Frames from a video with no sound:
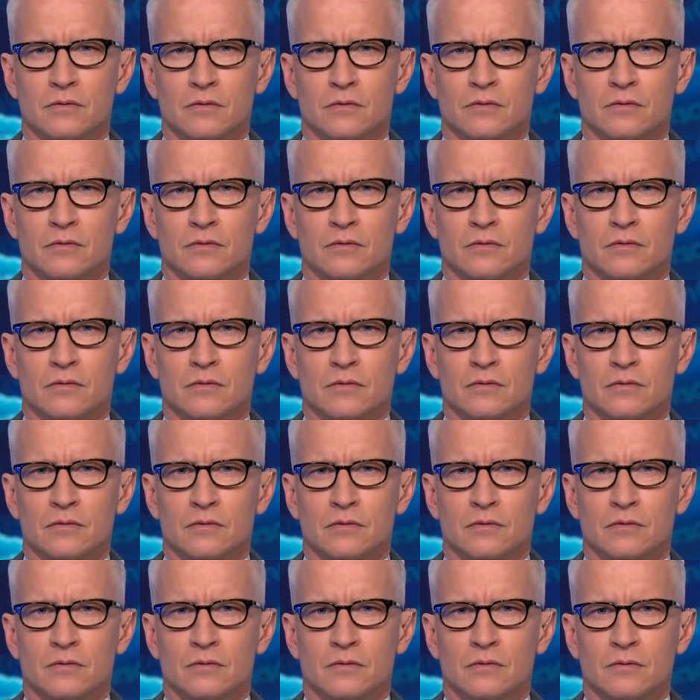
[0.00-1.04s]

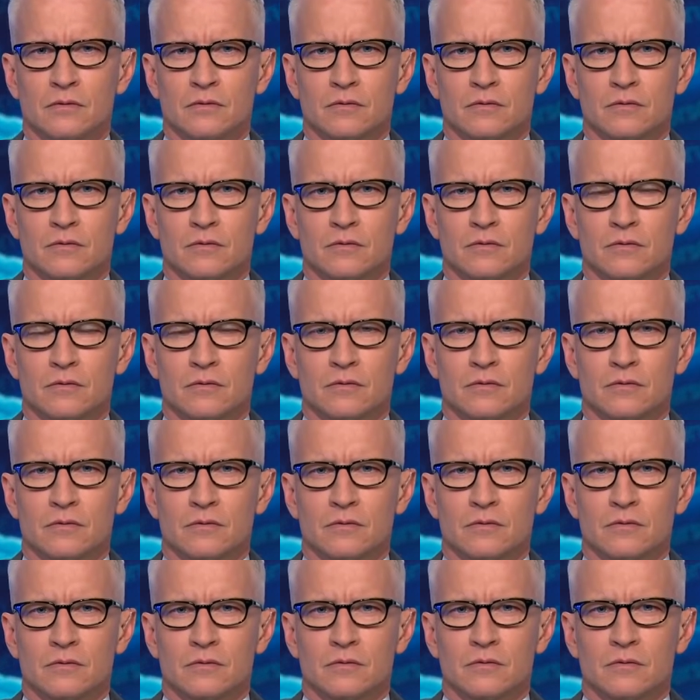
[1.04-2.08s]

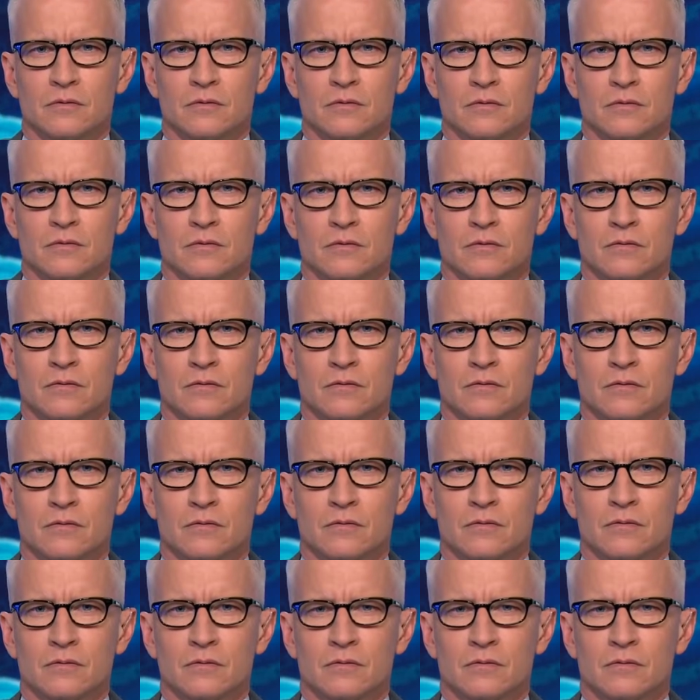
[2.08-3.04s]
(silent)